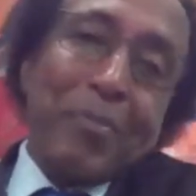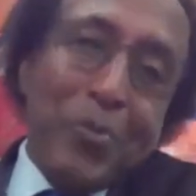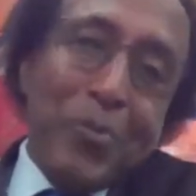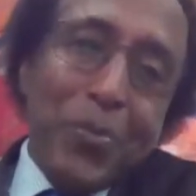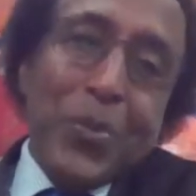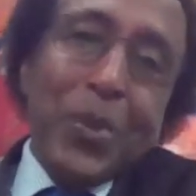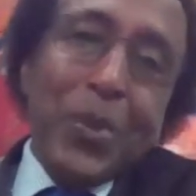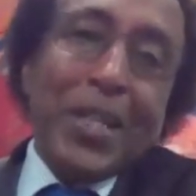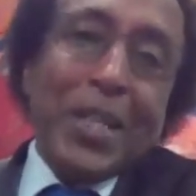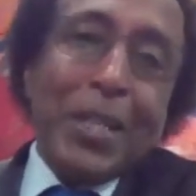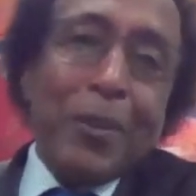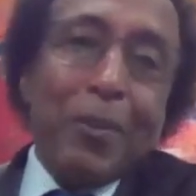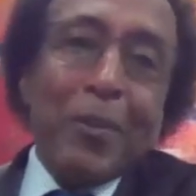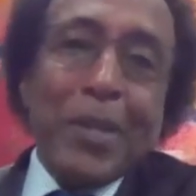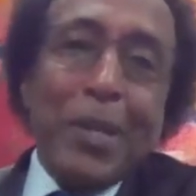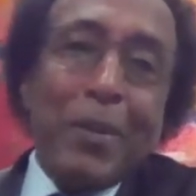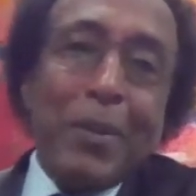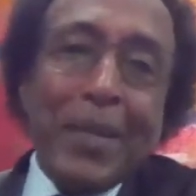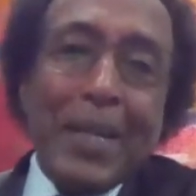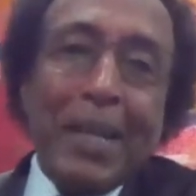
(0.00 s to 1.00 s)
working
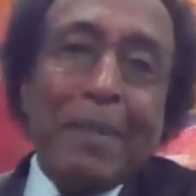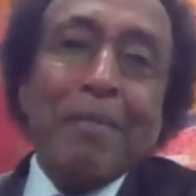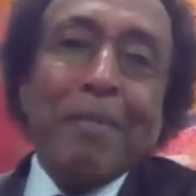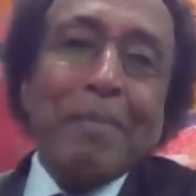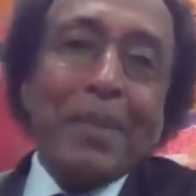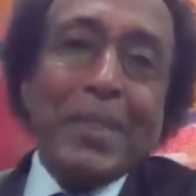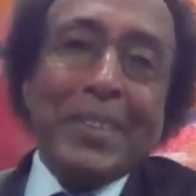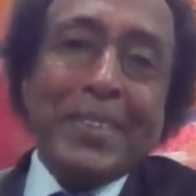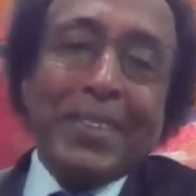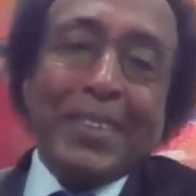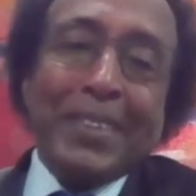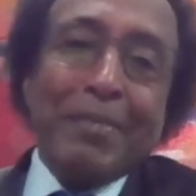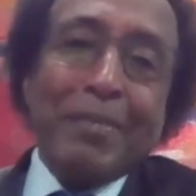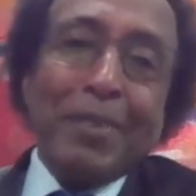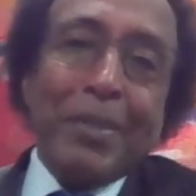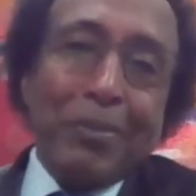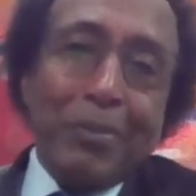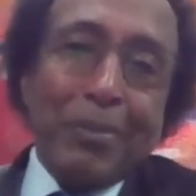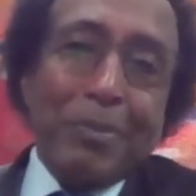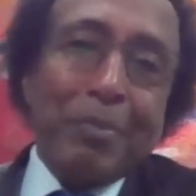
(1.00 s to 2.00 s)
on our governments,
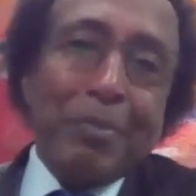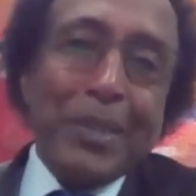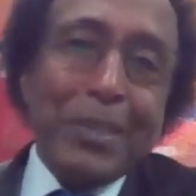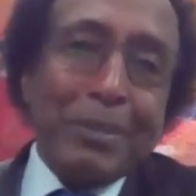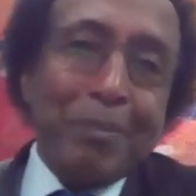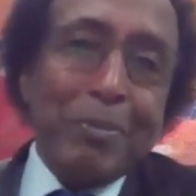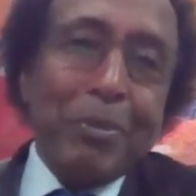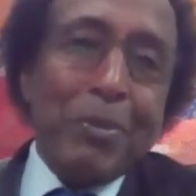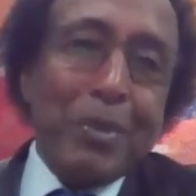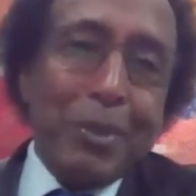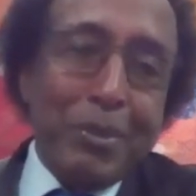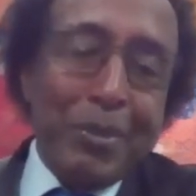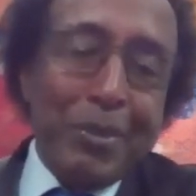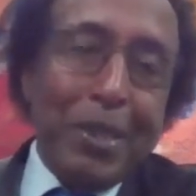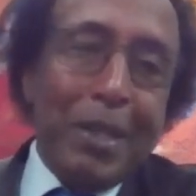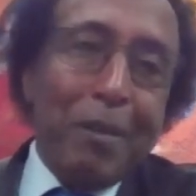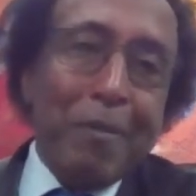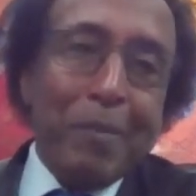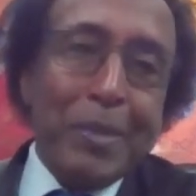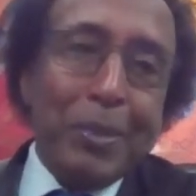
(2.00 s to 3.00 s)
even if it means moving to
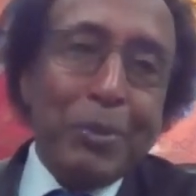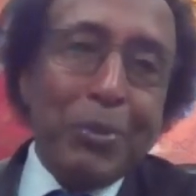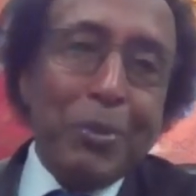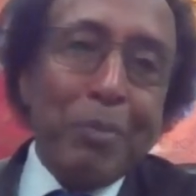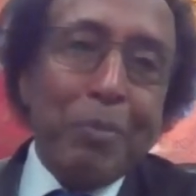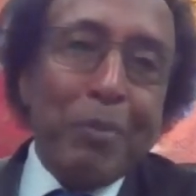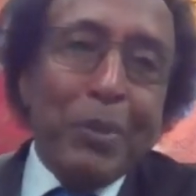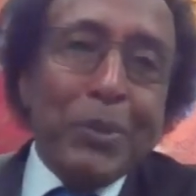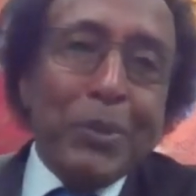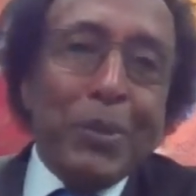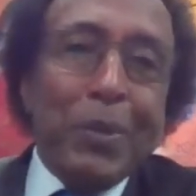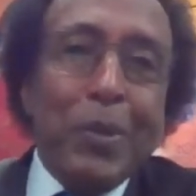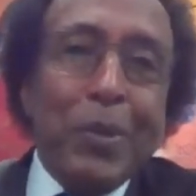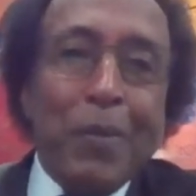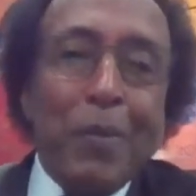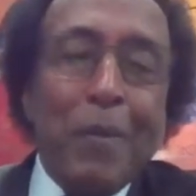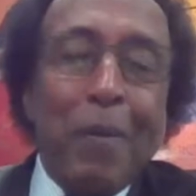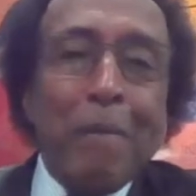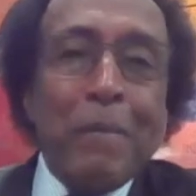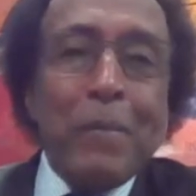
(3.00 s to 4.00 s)
government
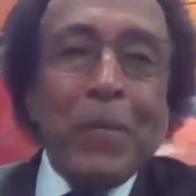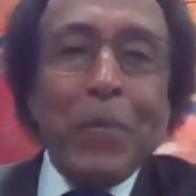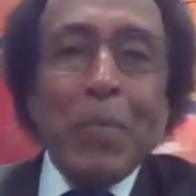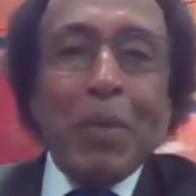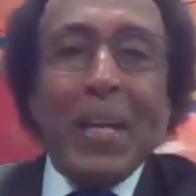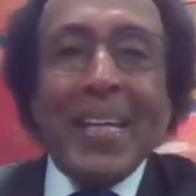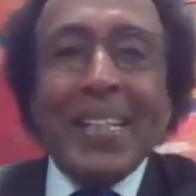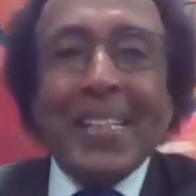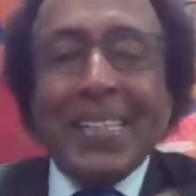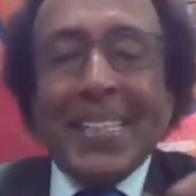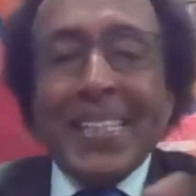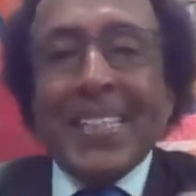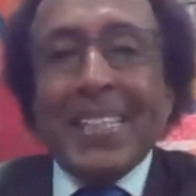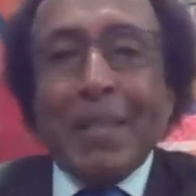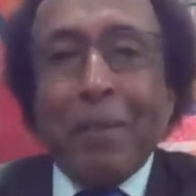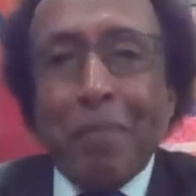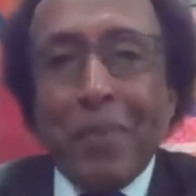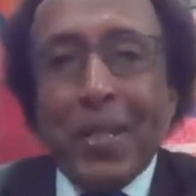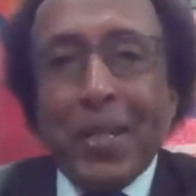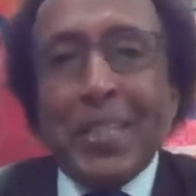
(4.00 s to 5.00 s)
2.0 and
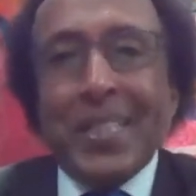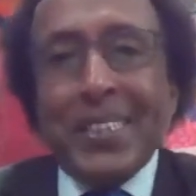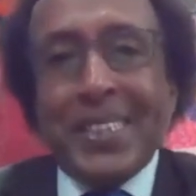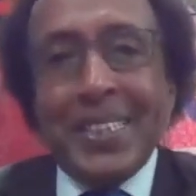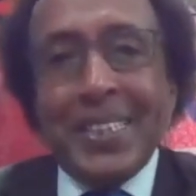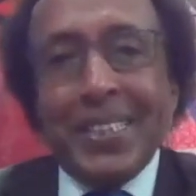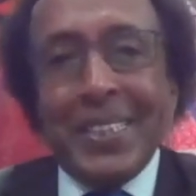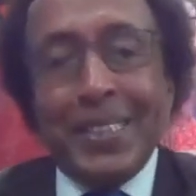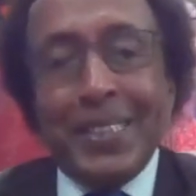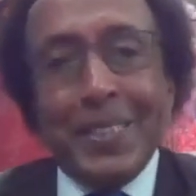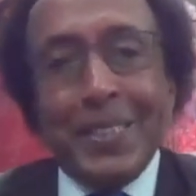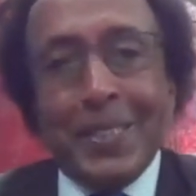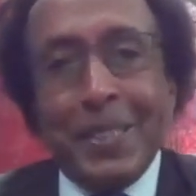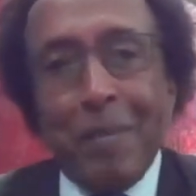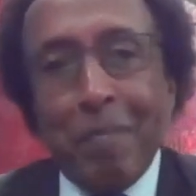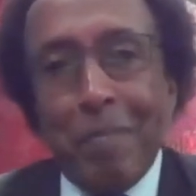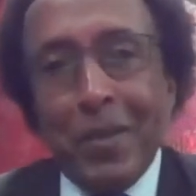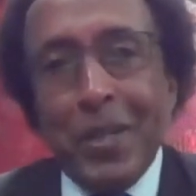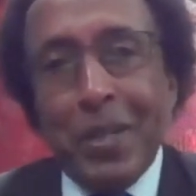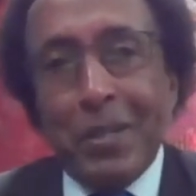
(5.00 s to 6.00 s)
getting better legislations
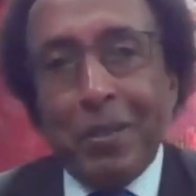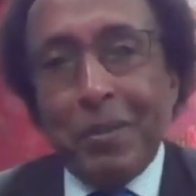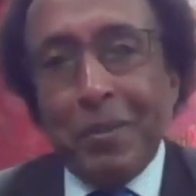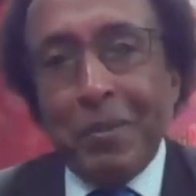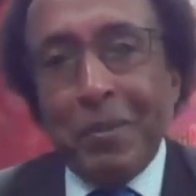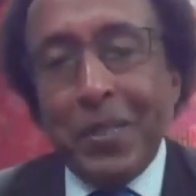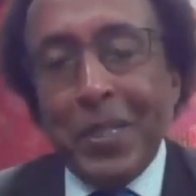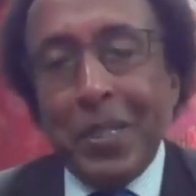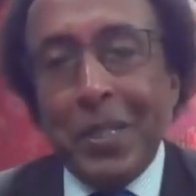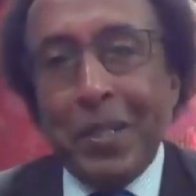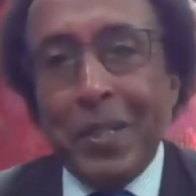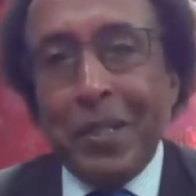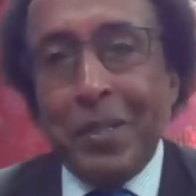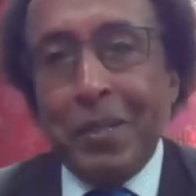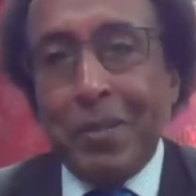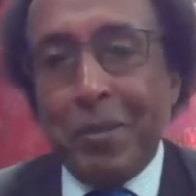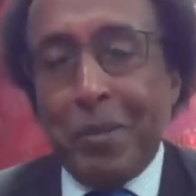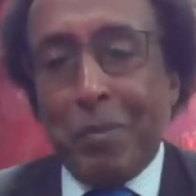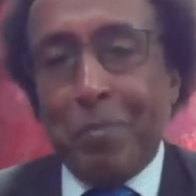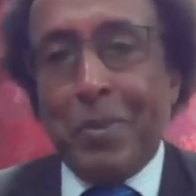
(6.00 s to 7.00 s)
and better
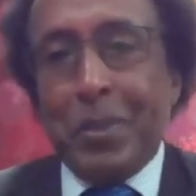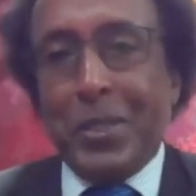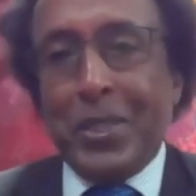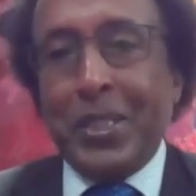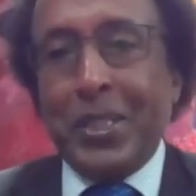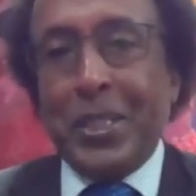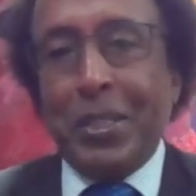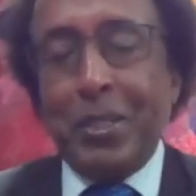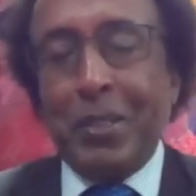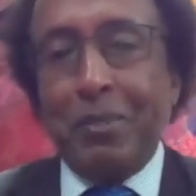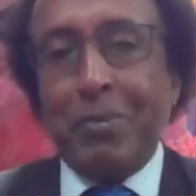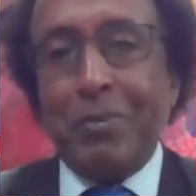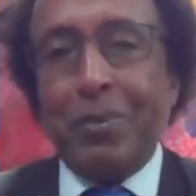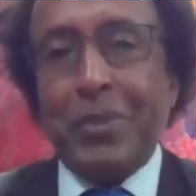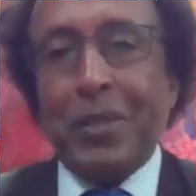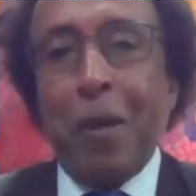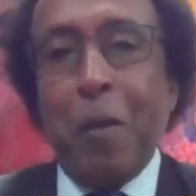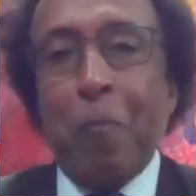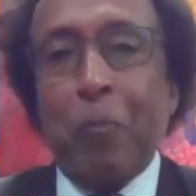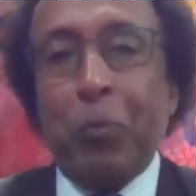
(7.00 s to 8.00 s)

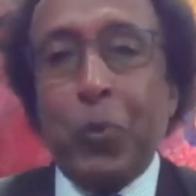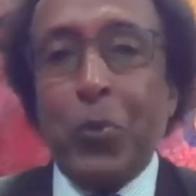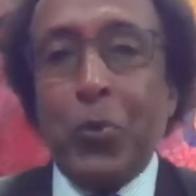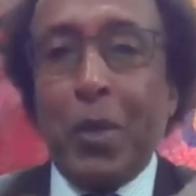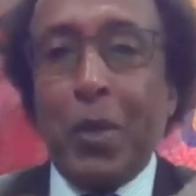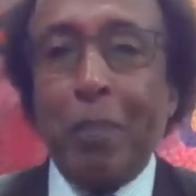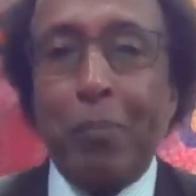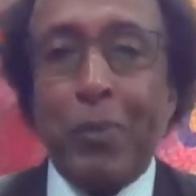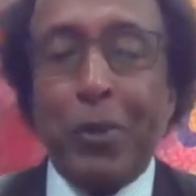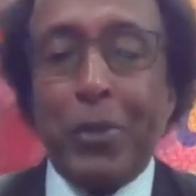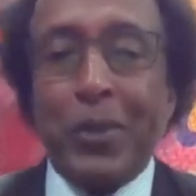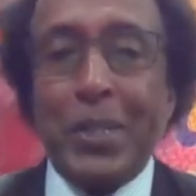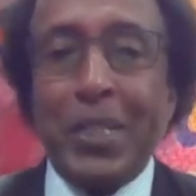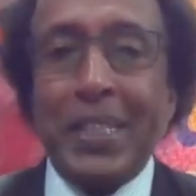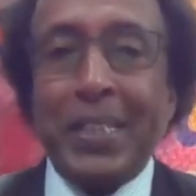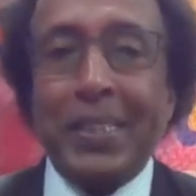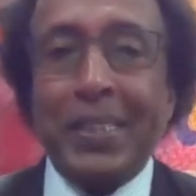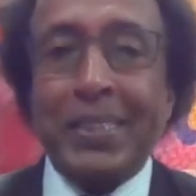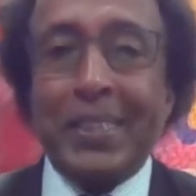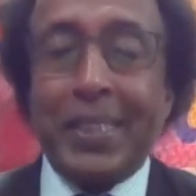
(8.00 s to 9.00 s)
representatives who can
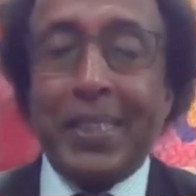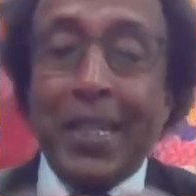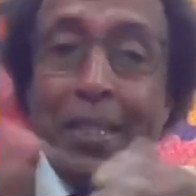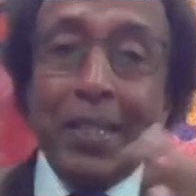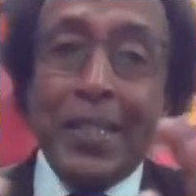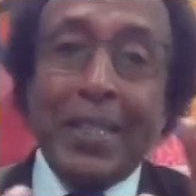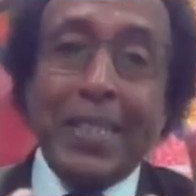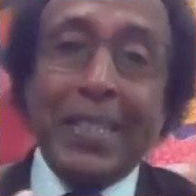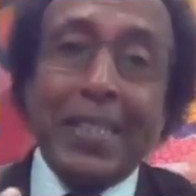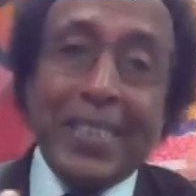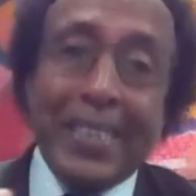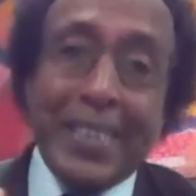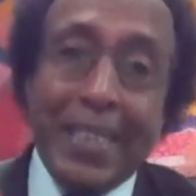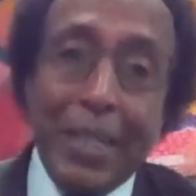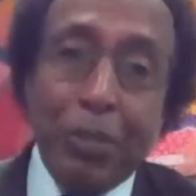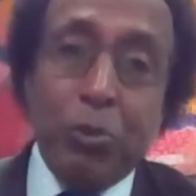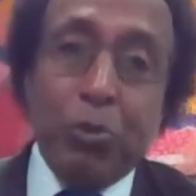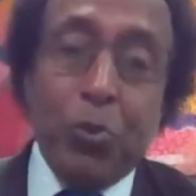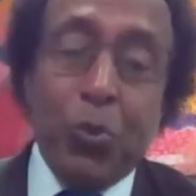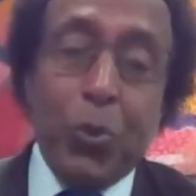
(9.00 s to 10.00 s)
protect us rather than the
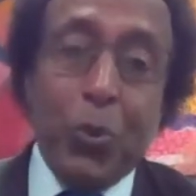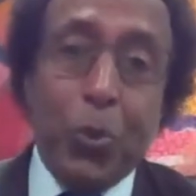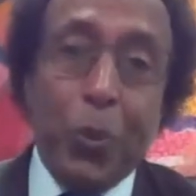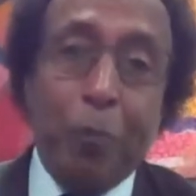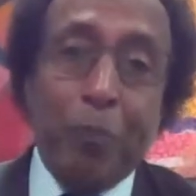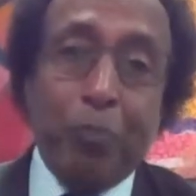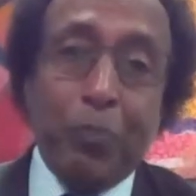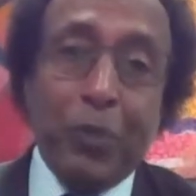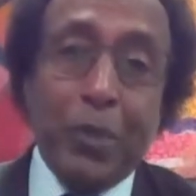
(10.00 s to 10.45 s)
status quo,